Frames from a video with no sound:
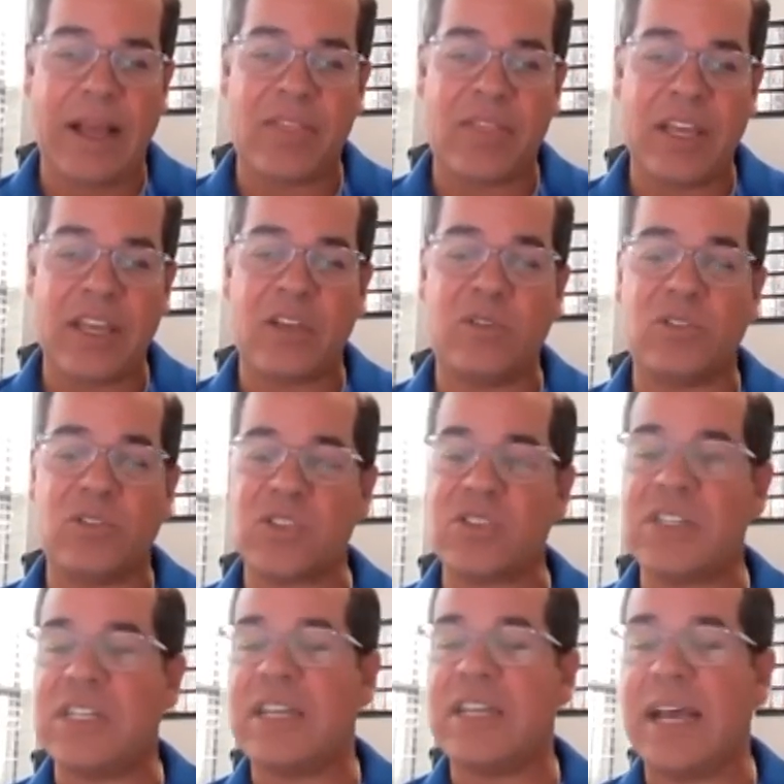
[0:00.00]
think you
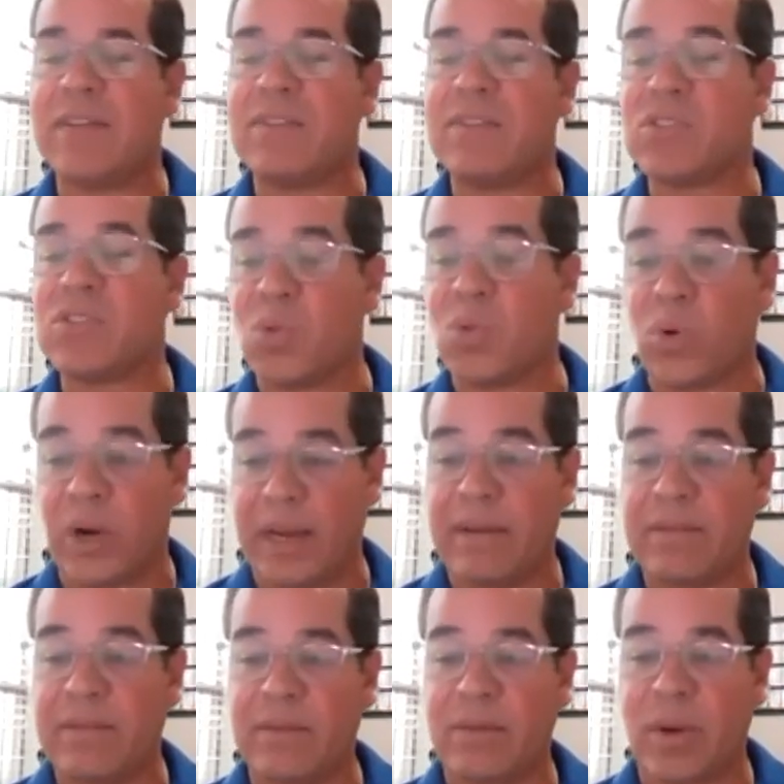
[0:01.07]
just need to have a story,
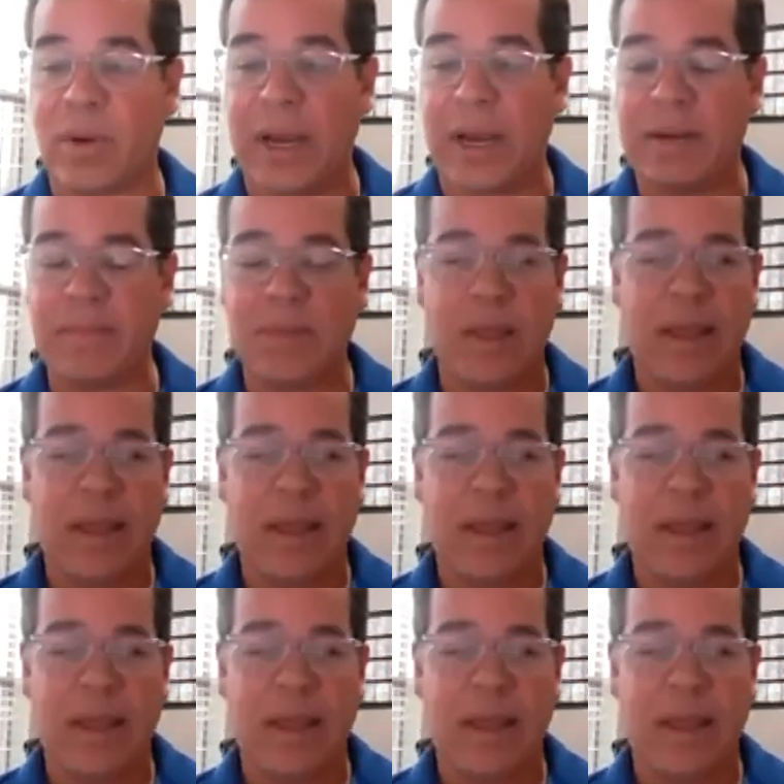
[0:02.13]
right?